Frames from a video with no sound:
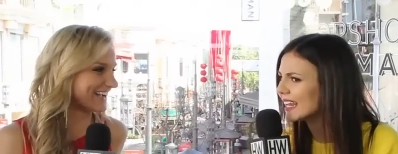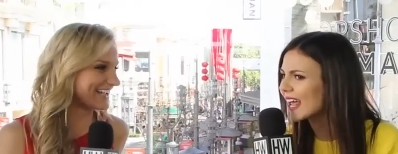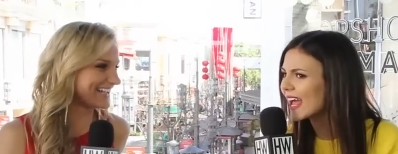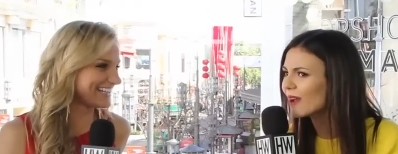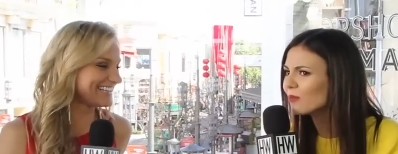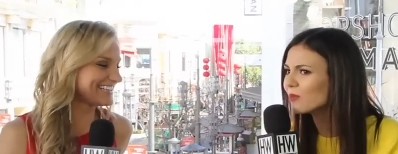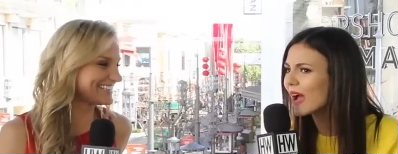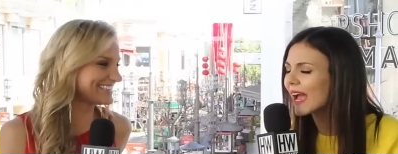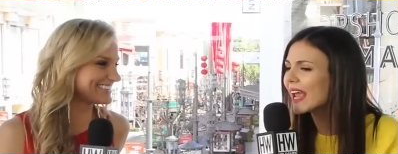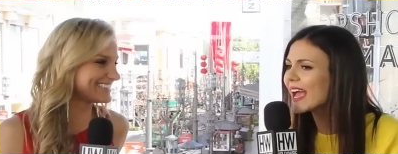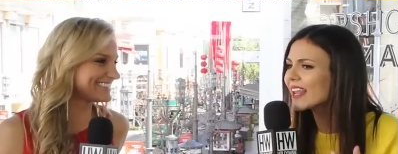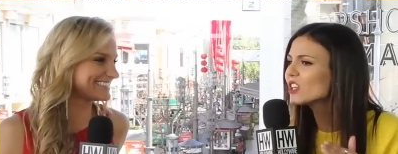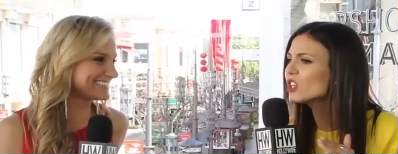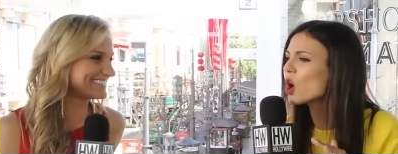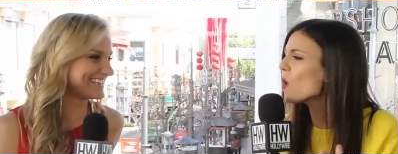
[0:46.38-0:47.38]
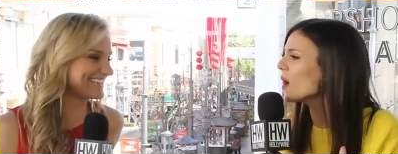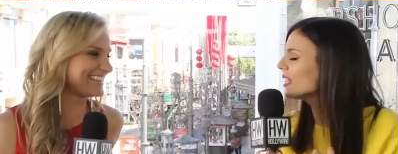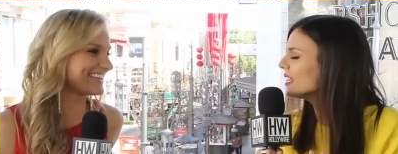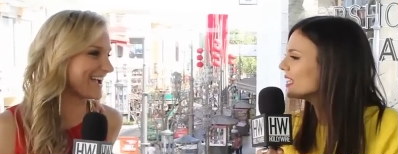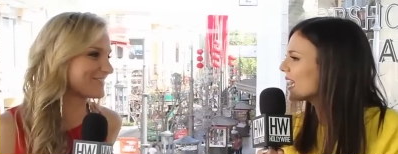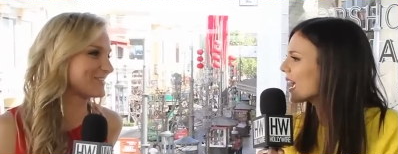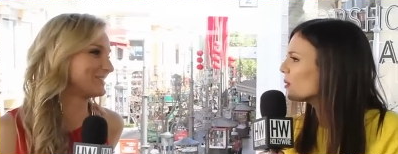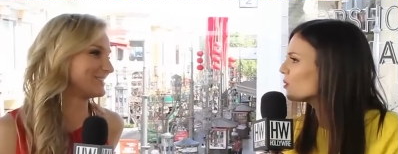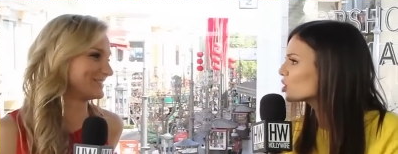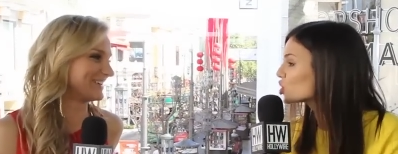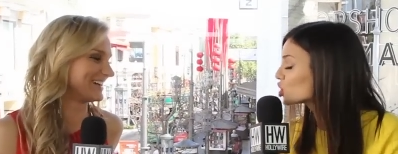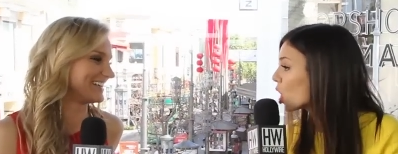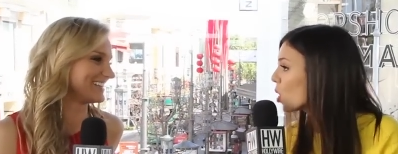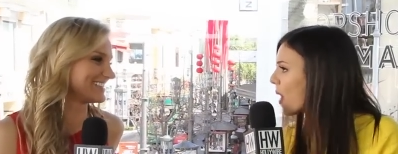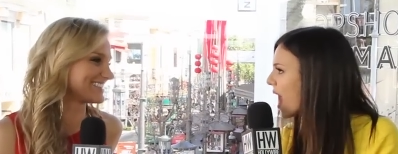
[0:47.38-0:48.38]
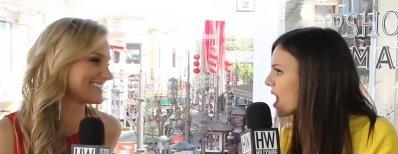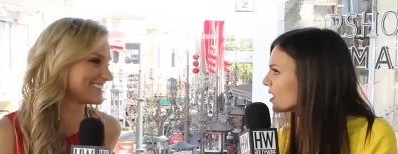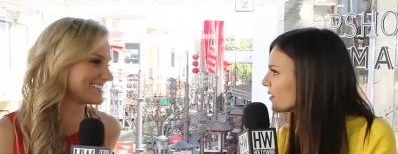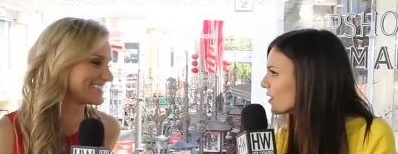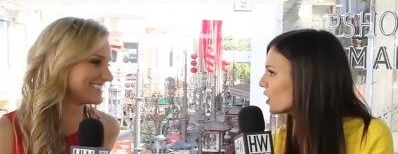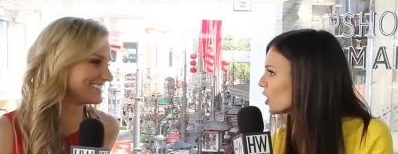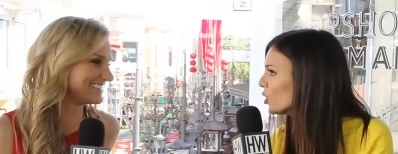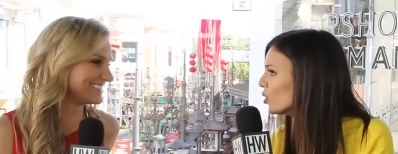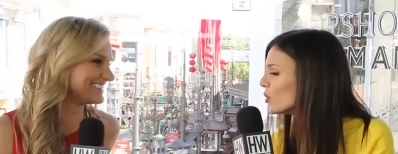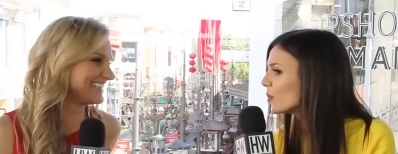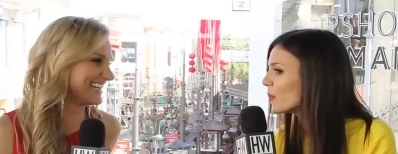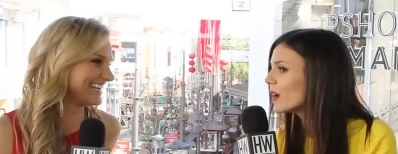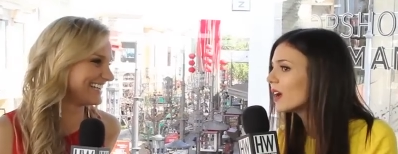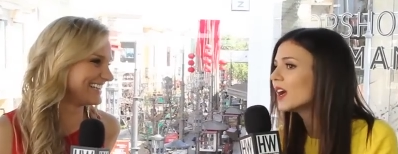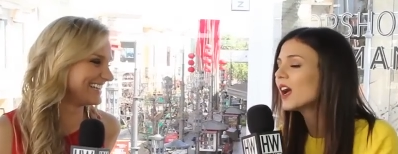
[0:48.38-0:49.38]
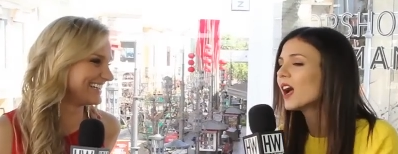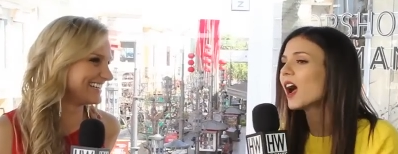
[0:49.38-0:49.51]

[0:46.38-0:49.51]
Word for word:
Speaker 1: Right? I had no idea. I was so out of the loop. Yeah.